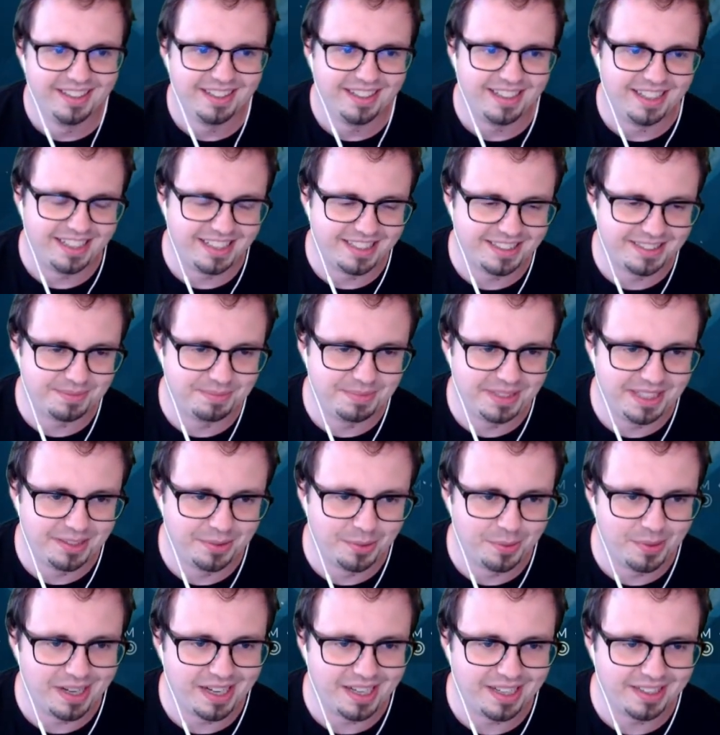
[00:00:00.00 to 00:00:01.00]
It has been a
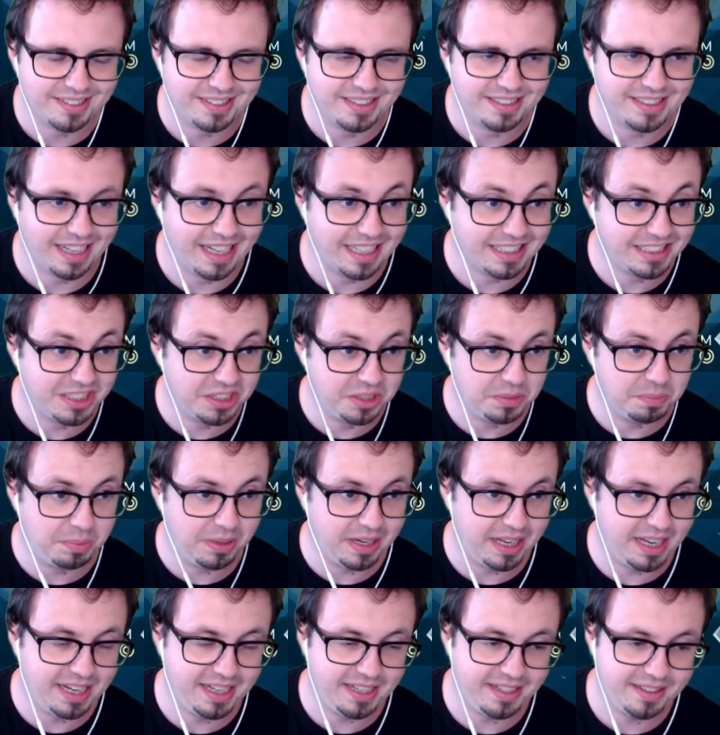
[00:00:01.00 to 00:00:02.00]
while since I actually
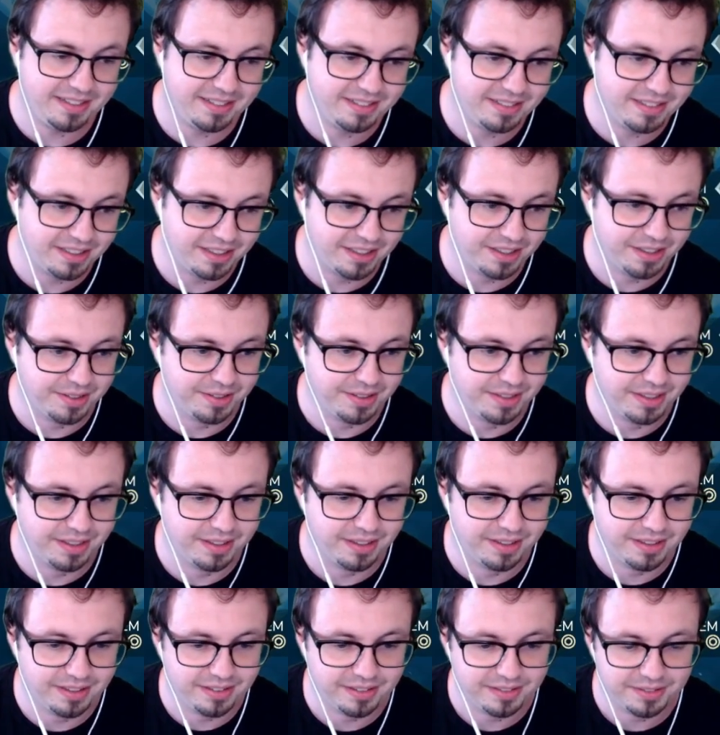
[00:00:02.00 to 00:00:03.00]
played,
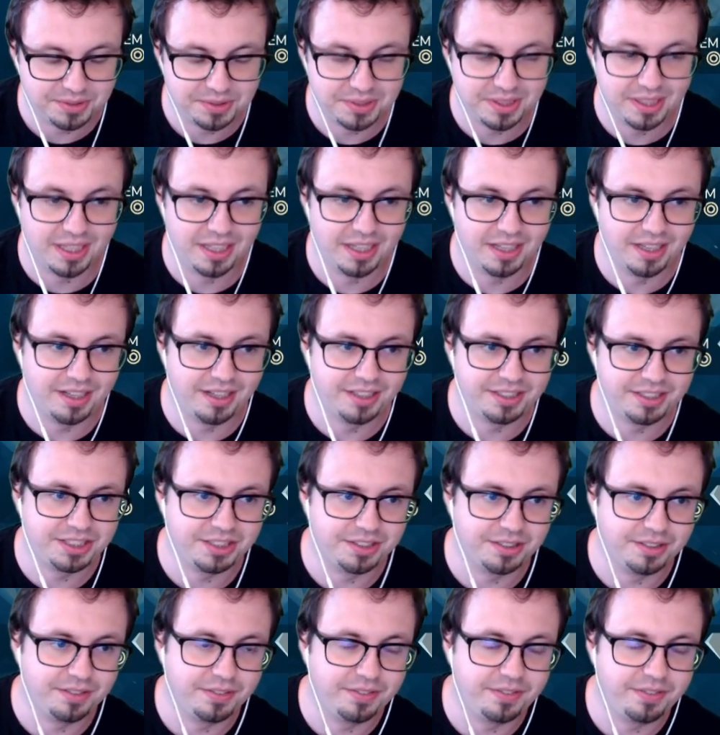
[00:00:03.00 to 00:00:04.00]
so still a lot
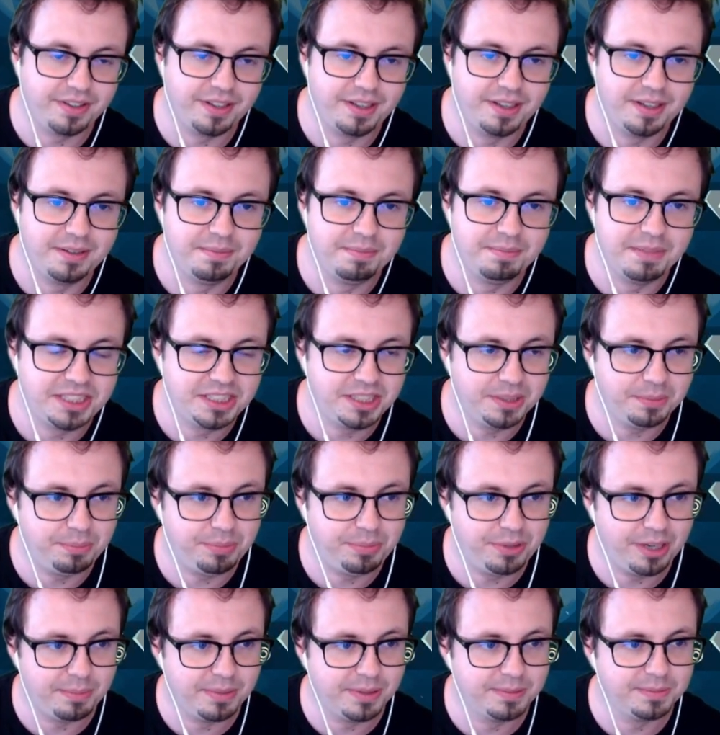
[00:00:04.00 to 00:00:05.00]
of matchup
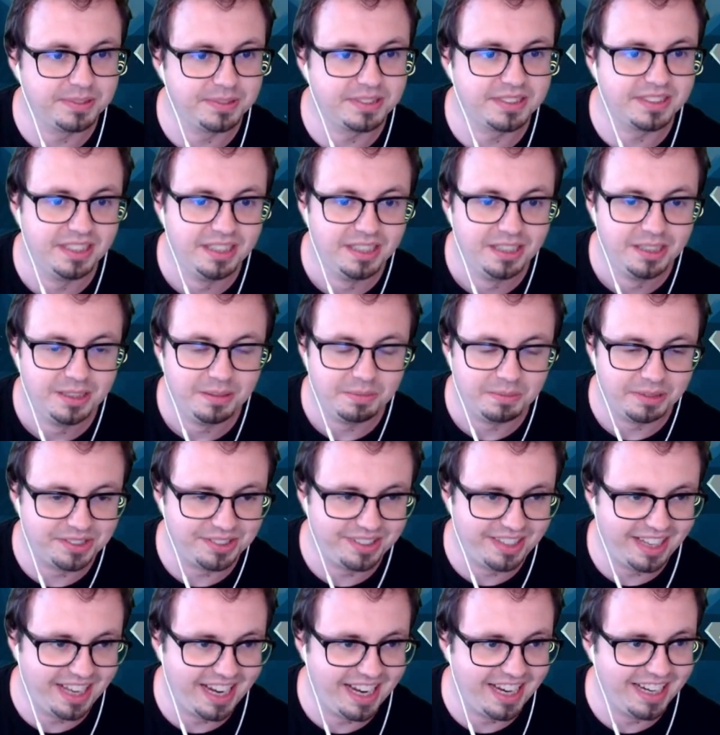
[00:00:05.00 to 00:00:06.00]
problems. But
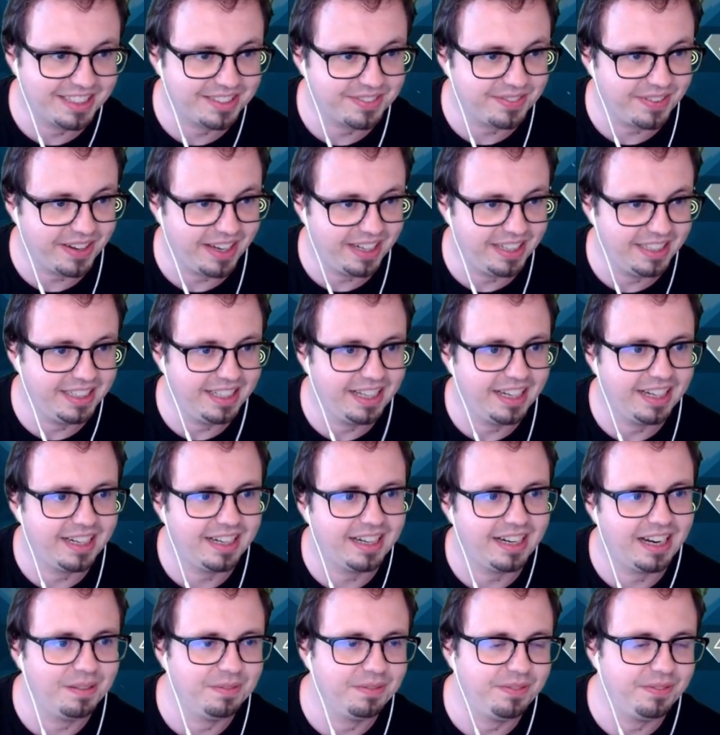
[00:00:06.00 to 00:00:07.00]
today it's finally
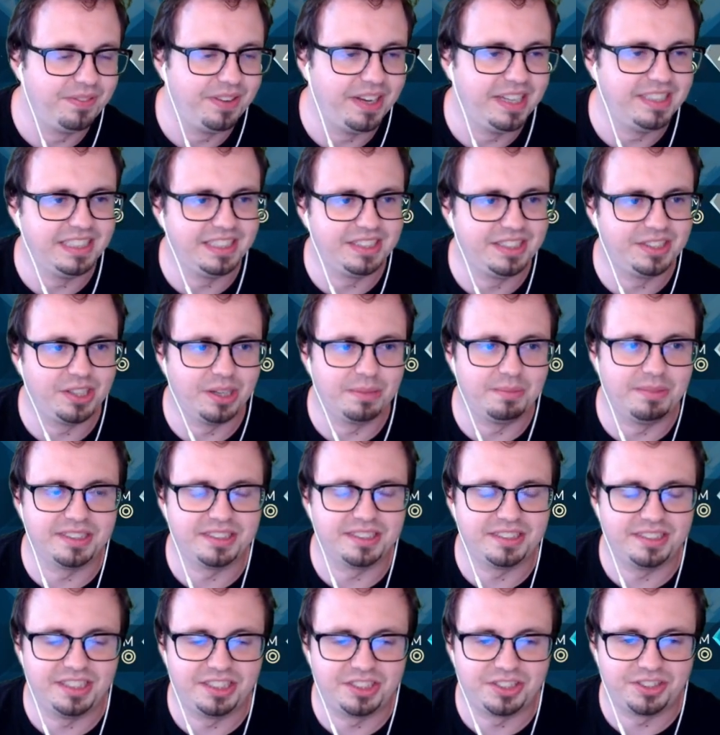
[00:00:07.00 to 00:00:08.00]
there. I'm facing
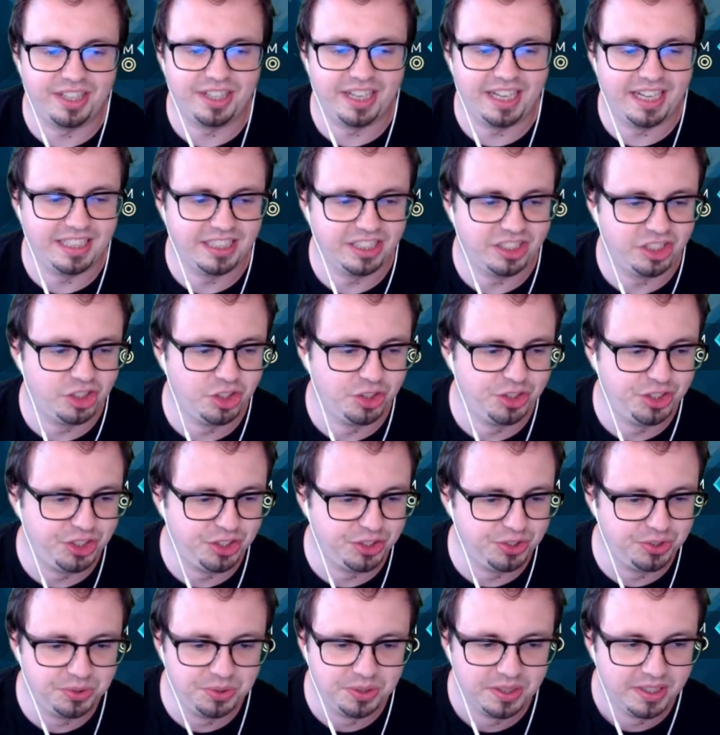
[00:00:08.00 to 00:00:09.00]
ThomasTheTrain, the
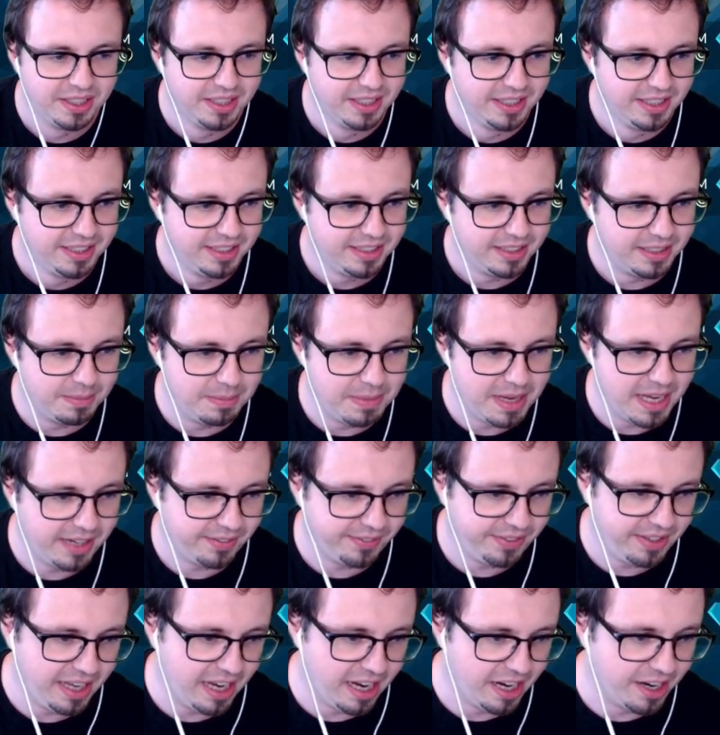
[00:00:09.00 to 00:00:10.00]
choo-choo, the man of
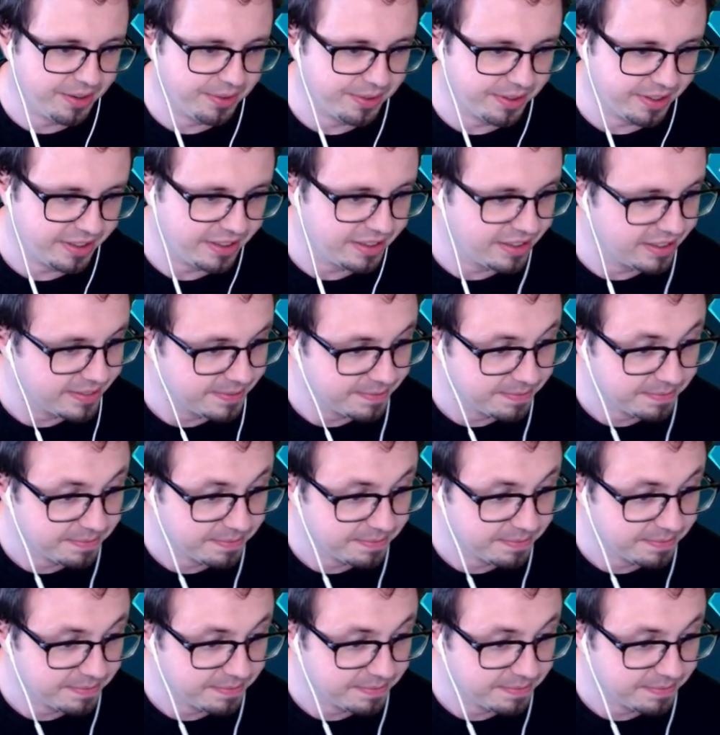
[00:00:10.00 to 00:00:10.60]
the hour.